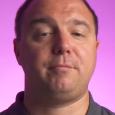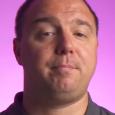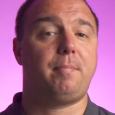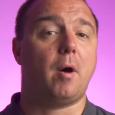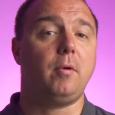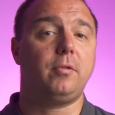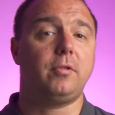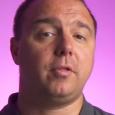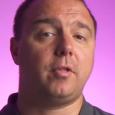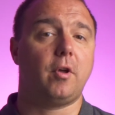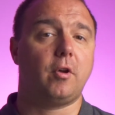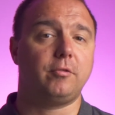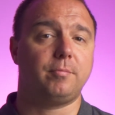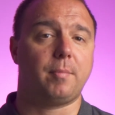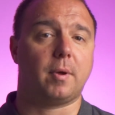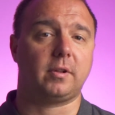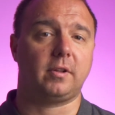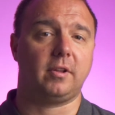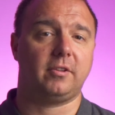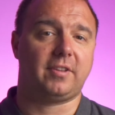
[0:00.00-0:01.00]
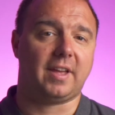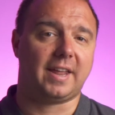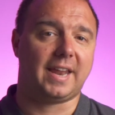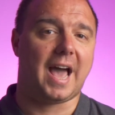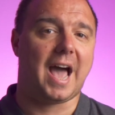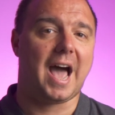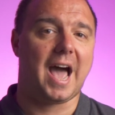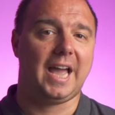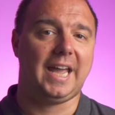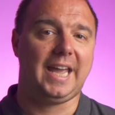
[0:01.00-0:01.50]
both of those models had a
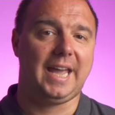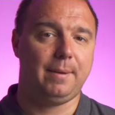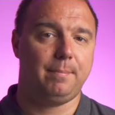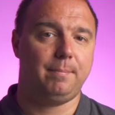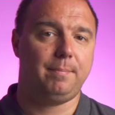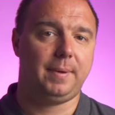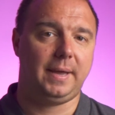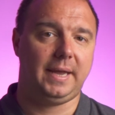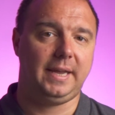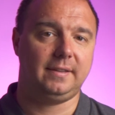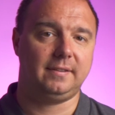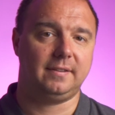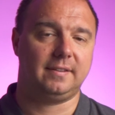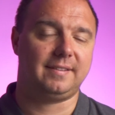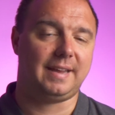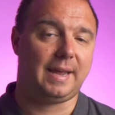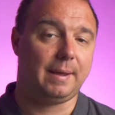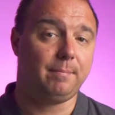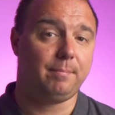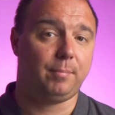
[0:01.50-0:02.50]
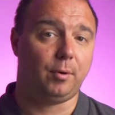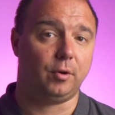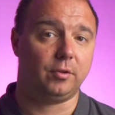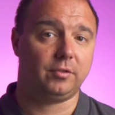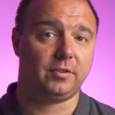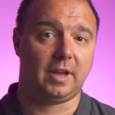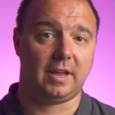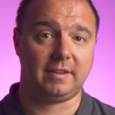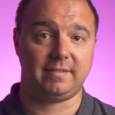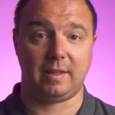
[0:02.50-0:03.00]
high impedance
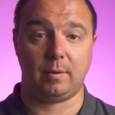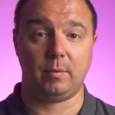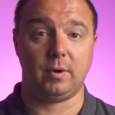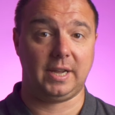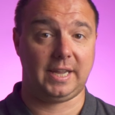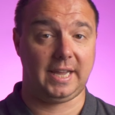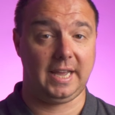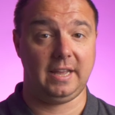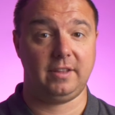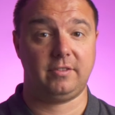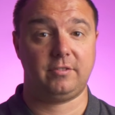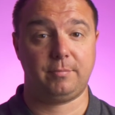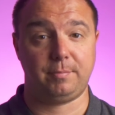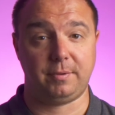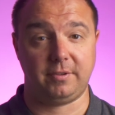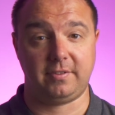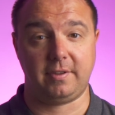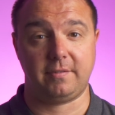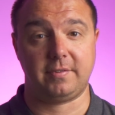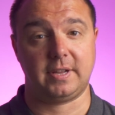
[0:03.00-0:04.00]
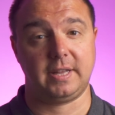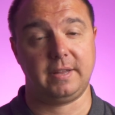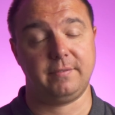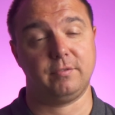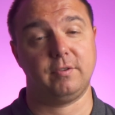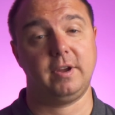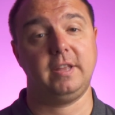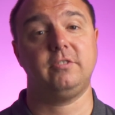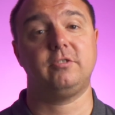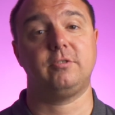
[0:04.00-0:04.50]
input, as they were geared specifically
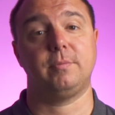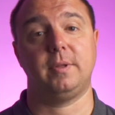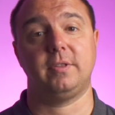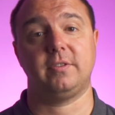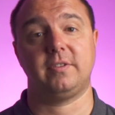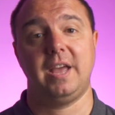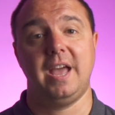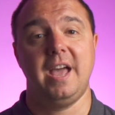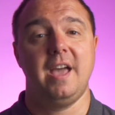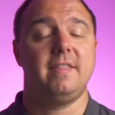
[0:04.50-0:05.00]
for instruments,